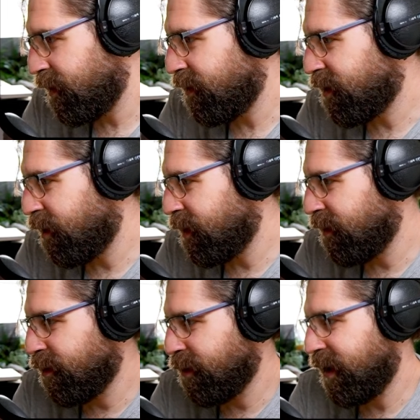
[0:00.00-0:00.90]
if it could go
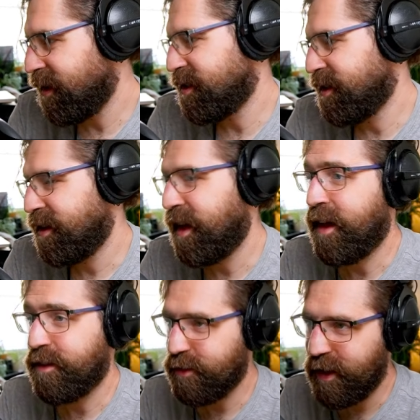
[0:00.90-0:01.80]
beyond normal Hashi.
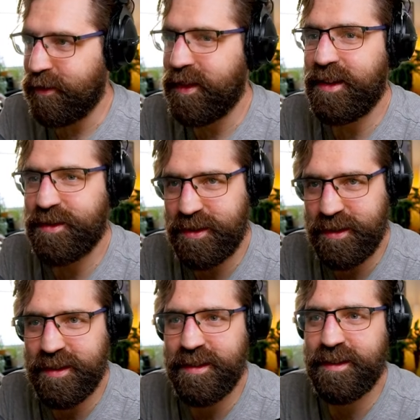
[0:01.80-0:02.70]
Yeah, so it definitely
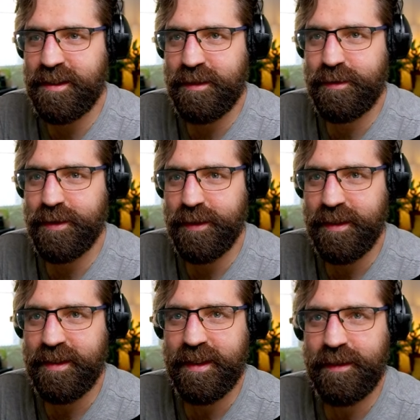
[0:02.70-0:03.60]
introduces other
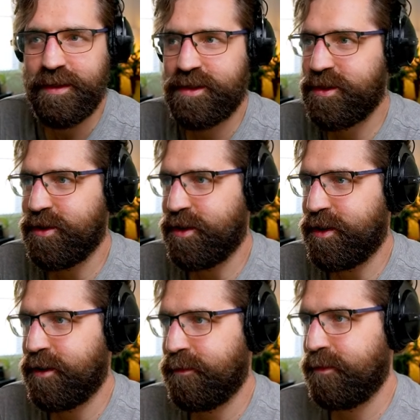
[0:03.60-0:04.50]
rules, for
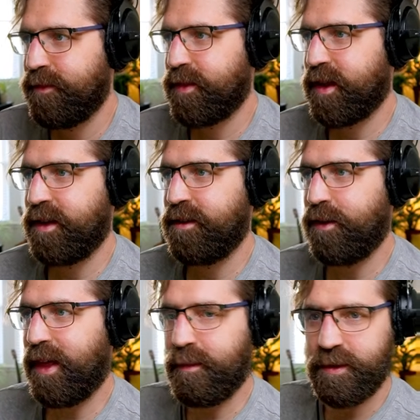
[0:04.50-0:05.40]
sure. I
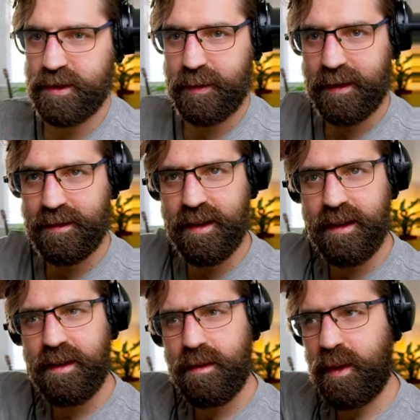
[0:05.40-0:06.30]
know that much about it.
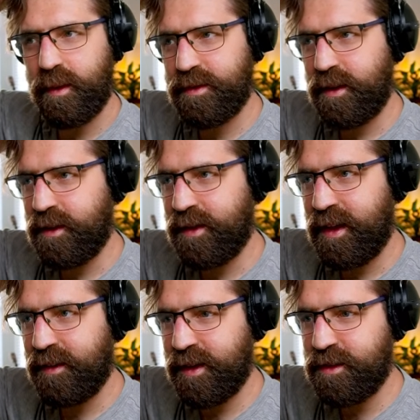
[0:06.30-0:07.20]
Wait, what's going on
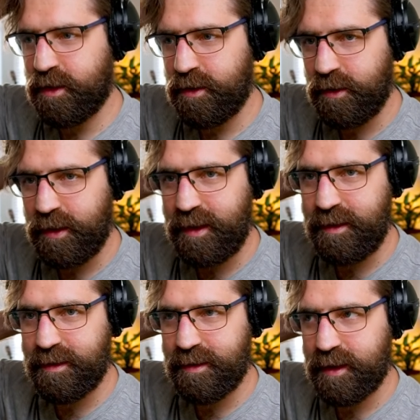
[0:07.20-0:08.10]
here? Have I done all
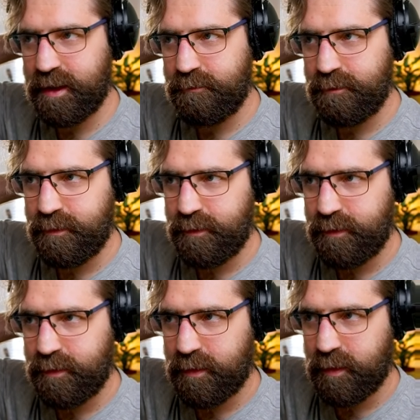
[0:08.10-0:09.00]
these?
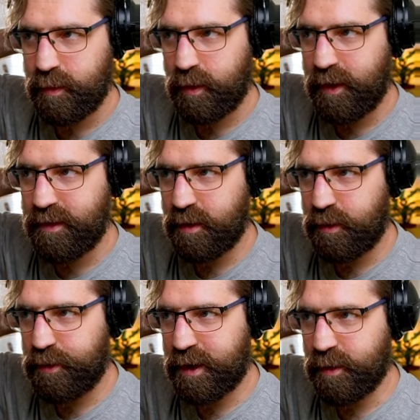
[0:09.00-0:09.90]
Why is there a
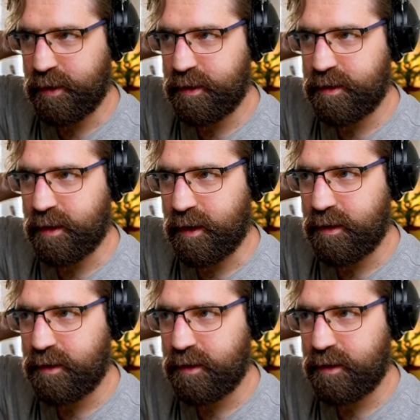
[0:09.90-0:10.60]
red one at the start?